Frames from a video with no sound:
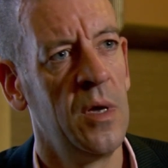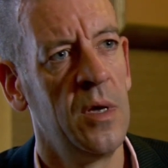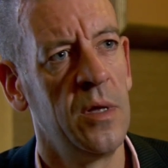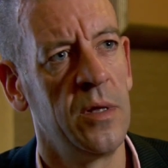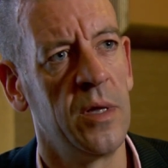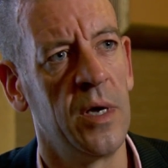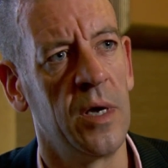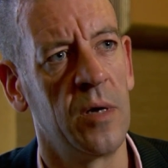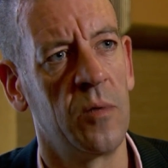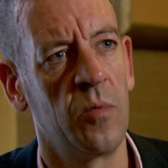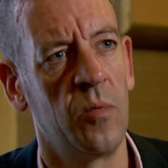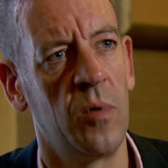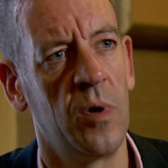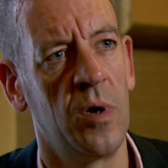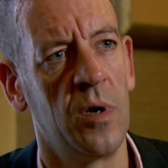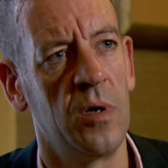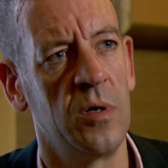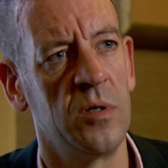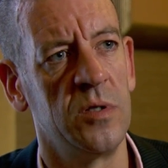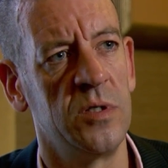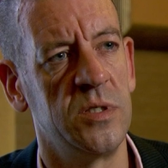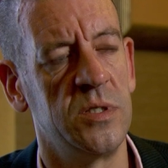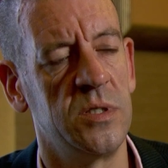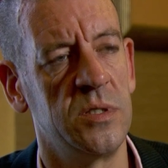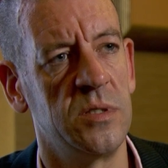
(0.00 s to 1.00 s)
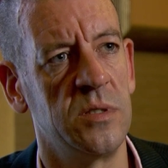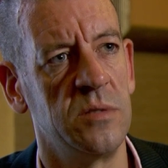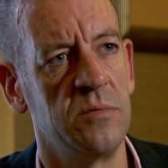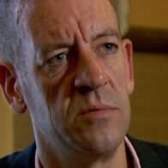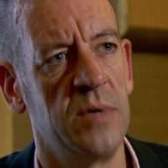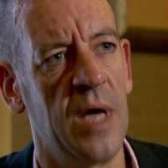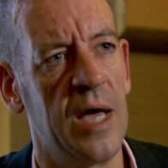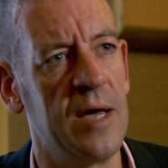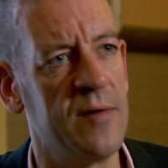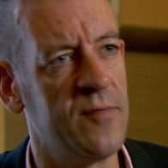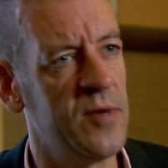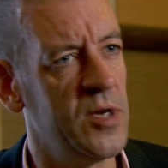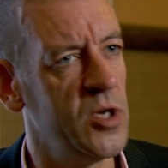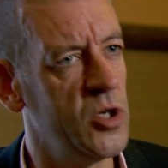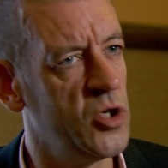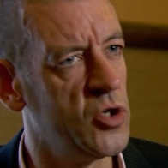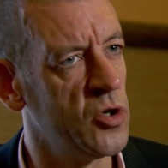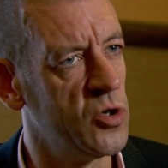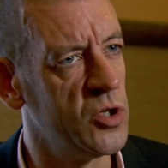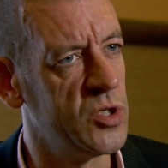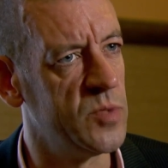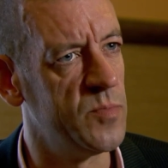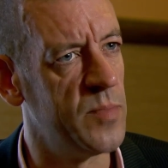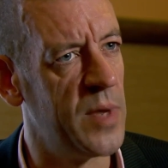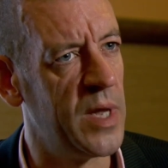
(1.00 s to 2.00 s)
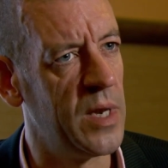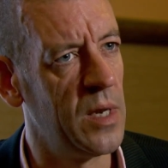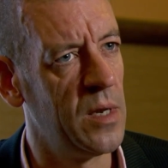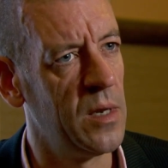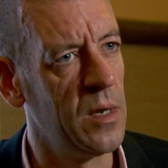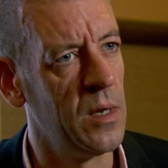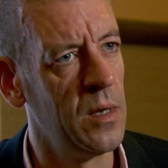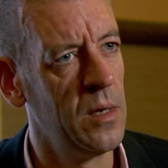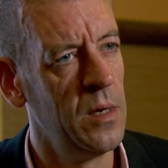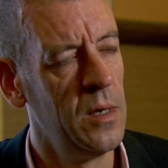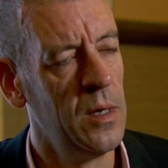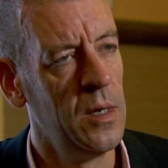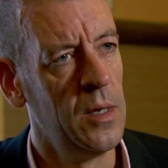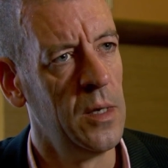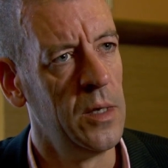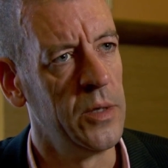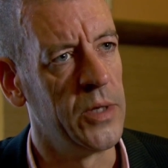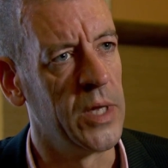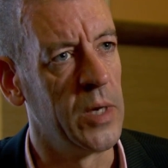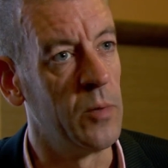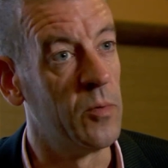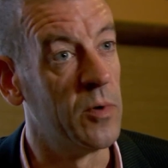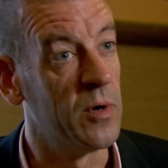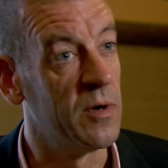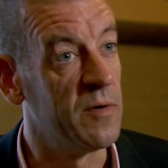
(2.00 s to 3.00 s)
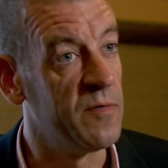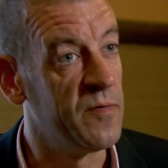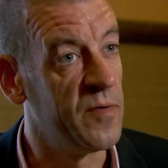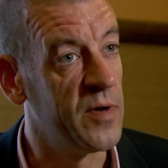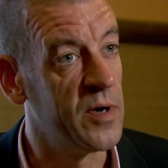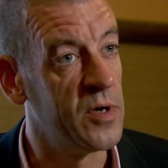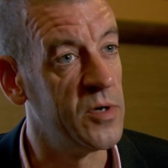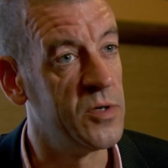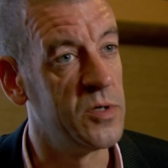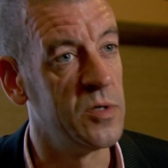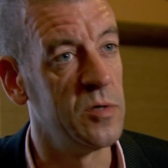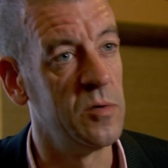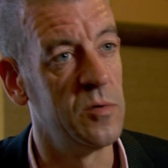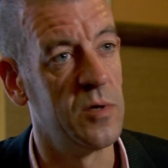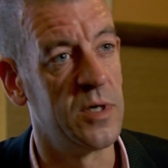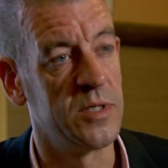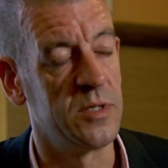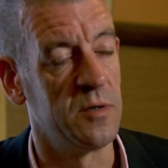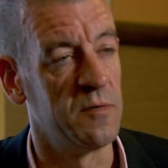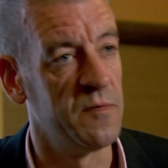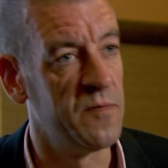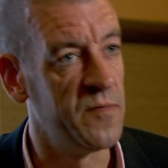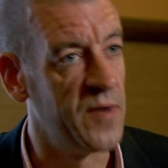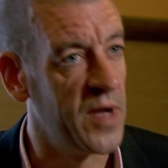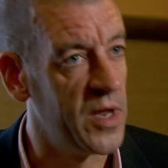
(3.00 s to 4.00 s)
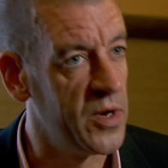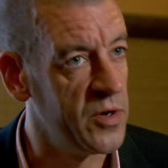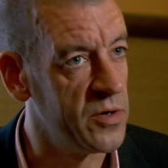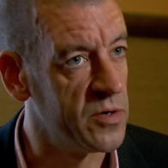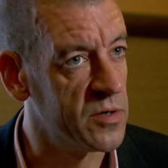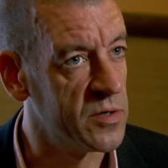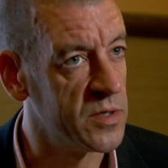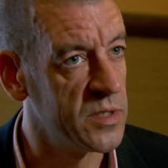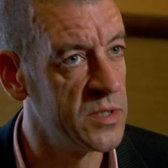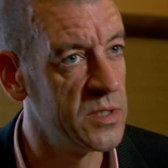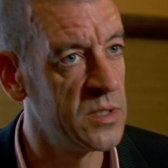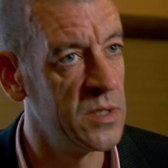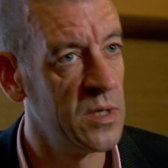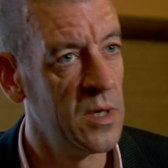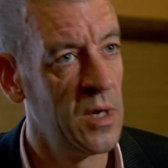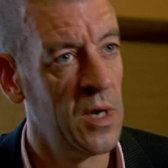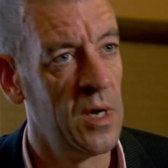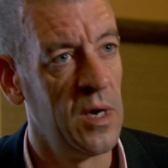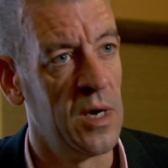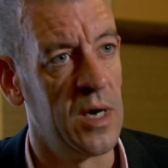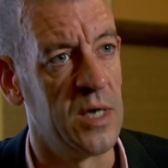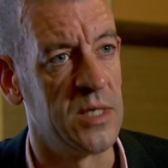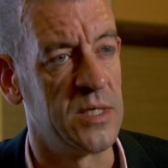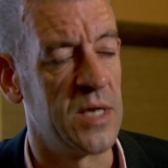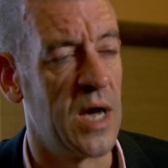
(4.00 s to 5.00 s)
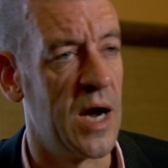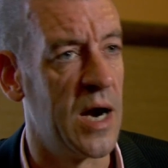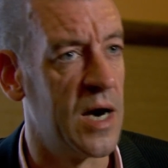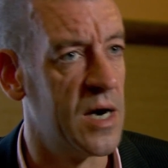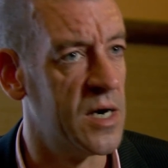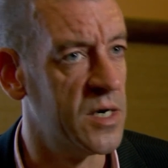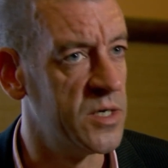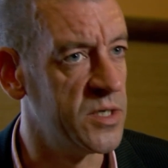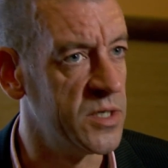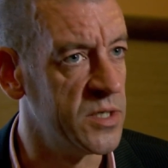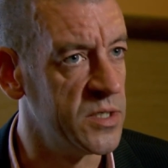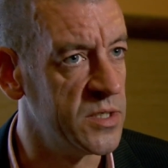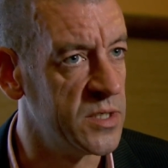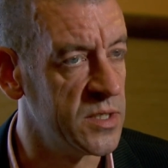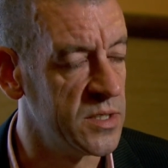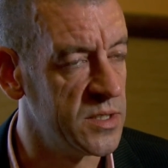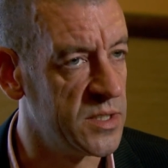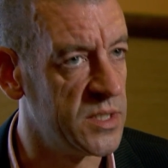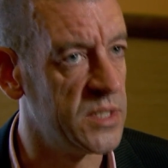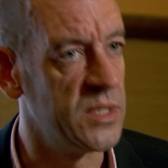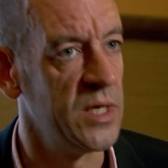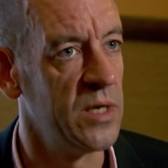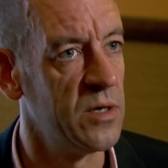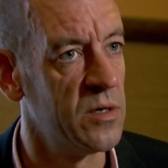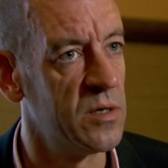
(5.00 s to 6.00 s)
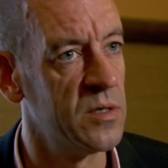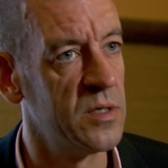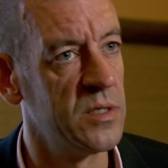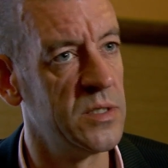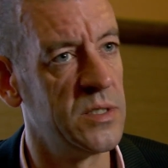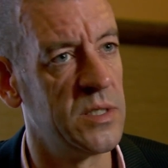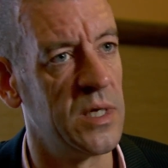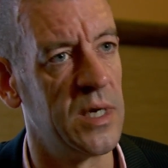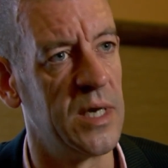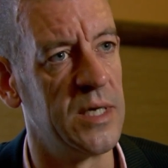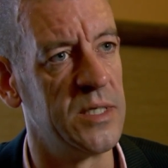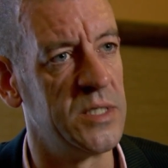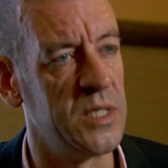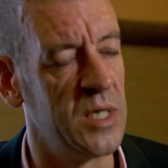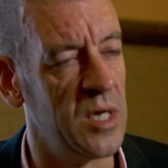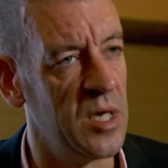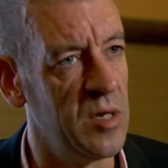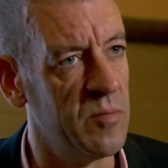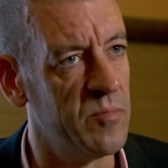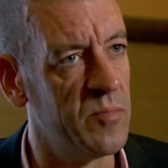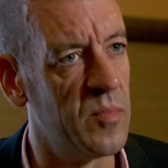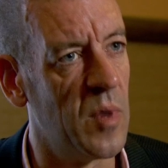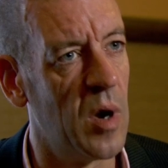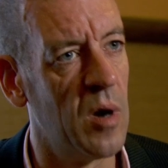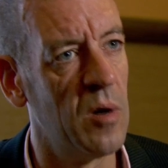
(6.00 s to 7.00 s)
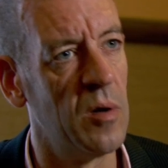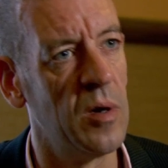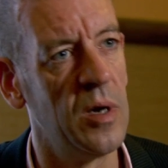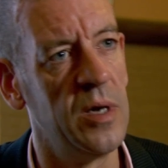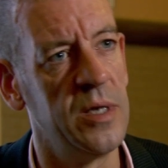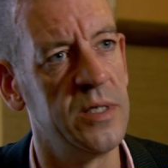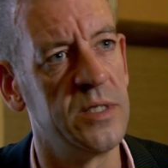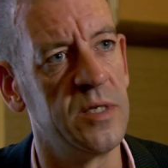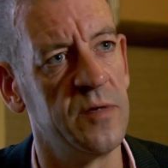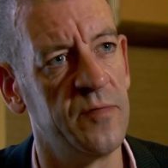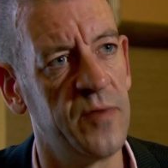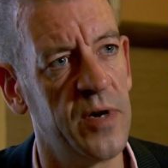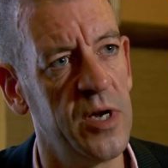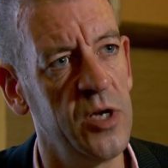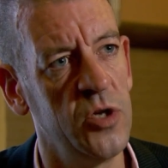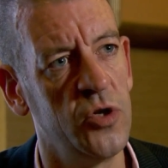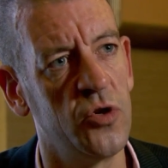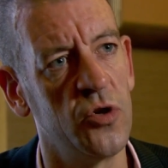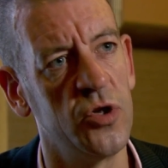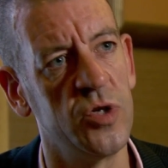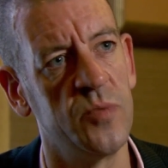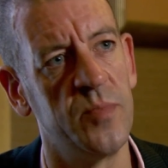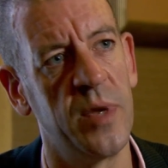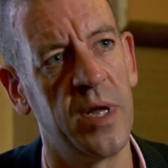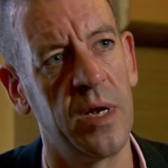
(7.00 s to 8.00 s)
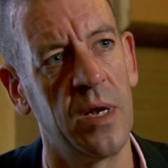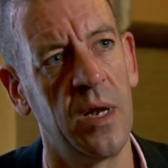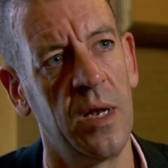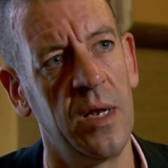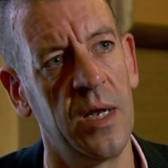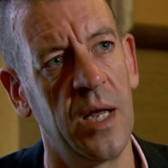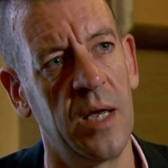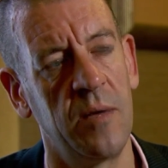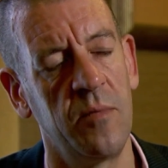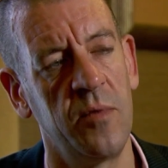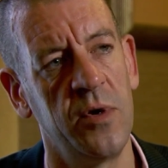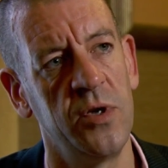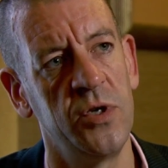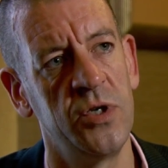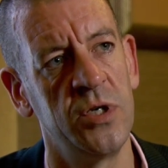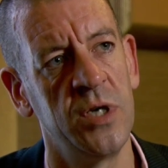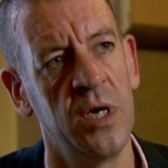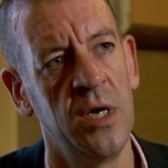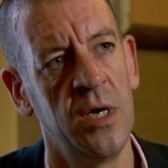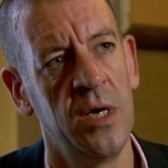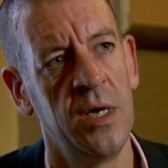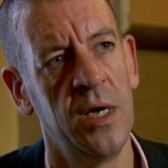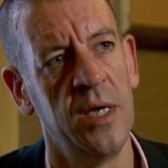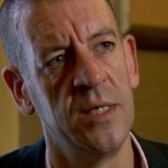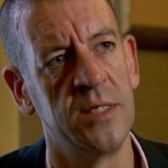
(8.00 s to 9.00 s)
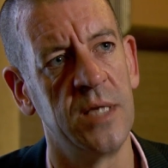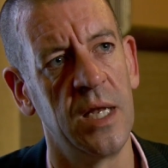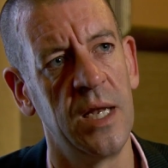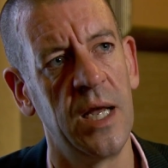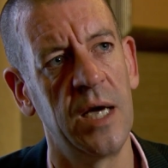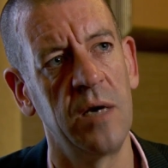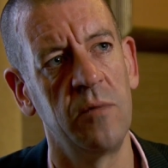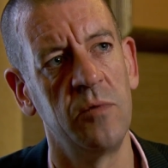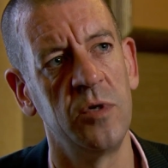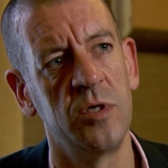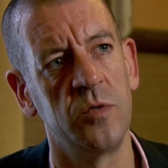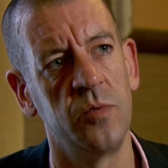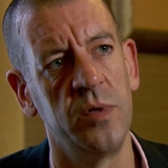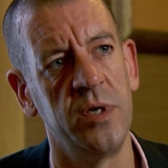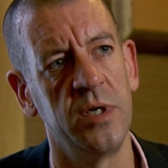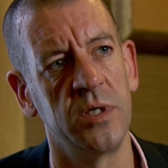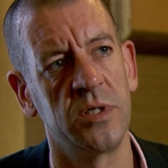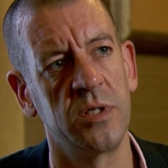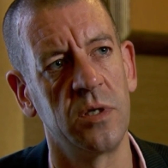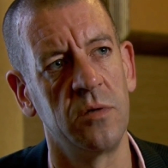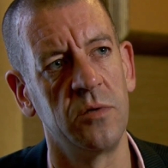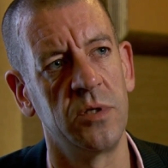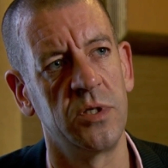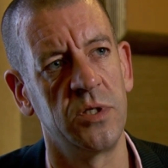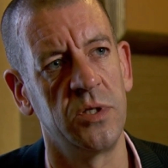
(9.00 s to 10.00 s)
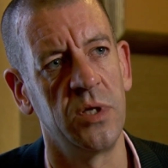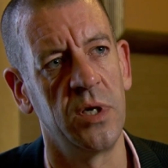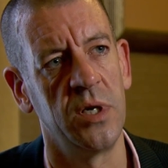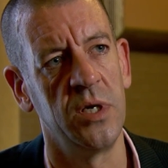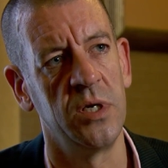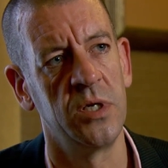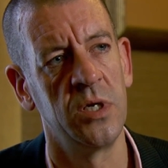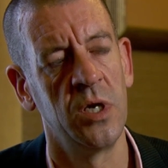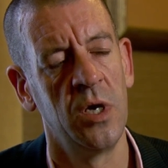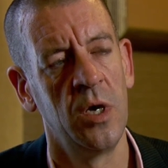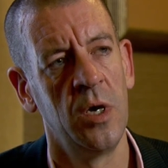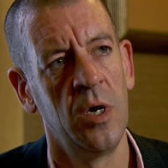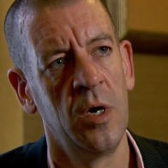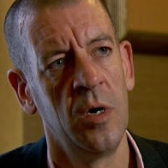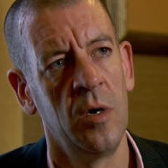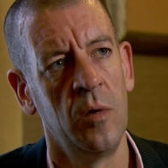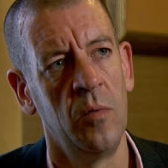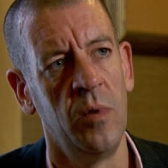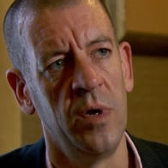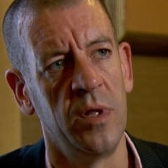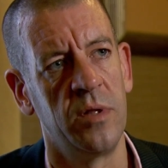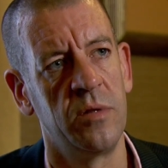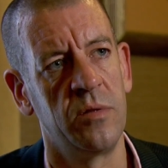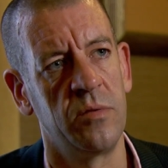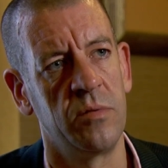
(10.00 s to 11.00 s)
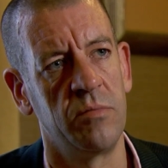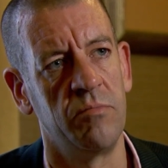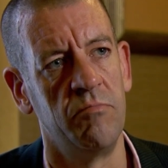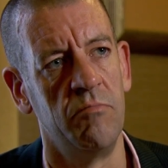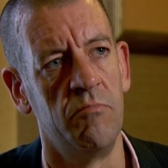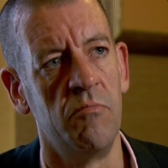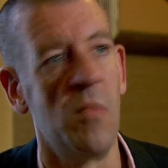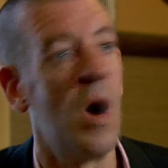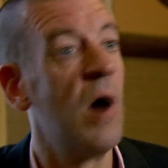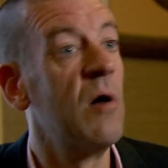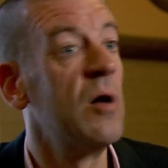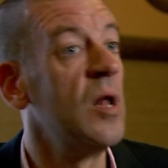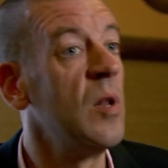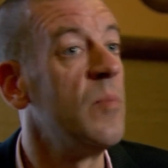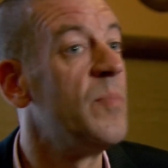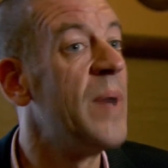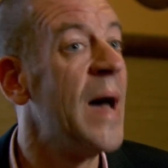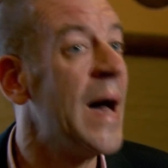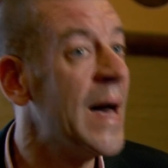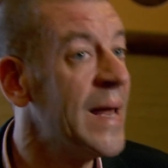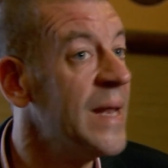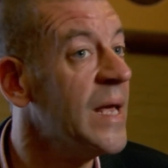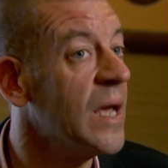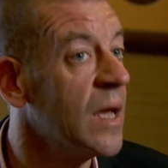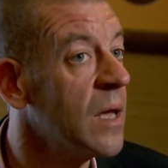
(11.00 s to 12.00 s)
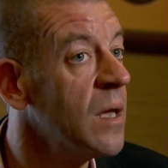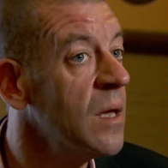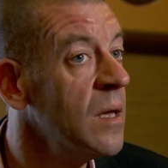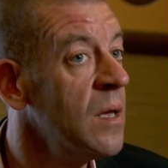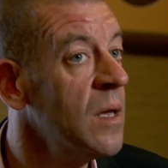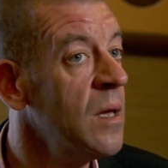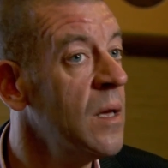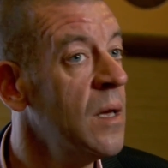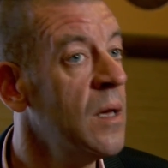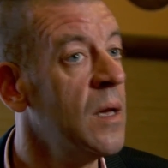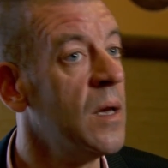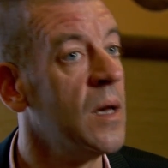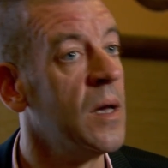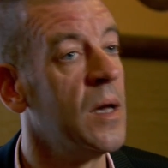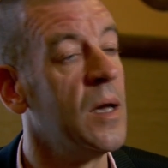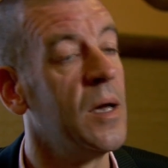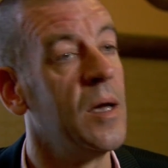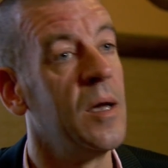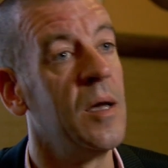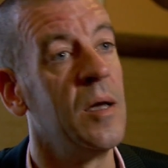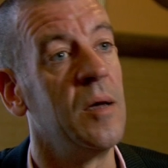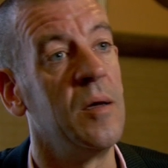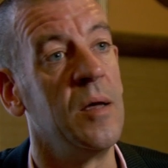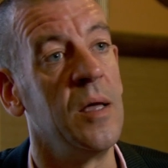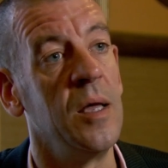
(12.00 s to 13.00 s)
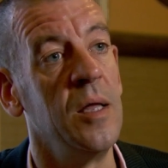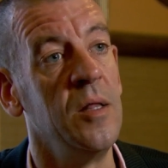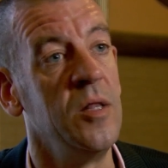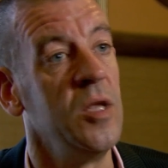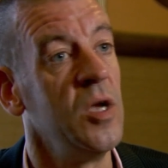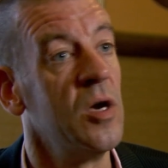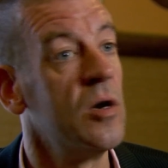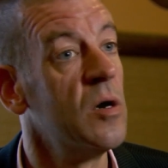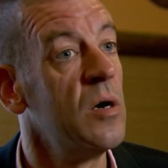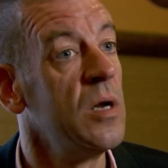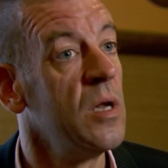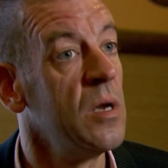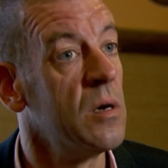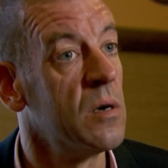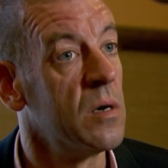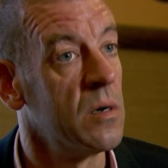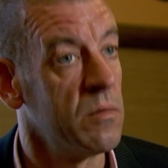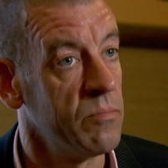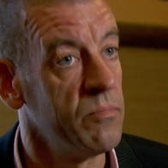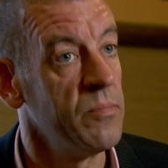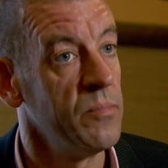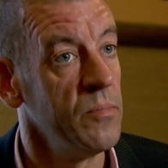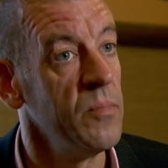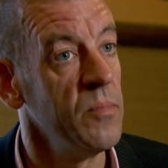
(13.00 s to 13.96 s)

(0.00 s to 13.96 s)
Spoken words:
that was heavily judgmental. They were referred to as offenders, as hardened sinners, as immoral. It's a very judgmental language. It's a language we associate with moral panic in the earlier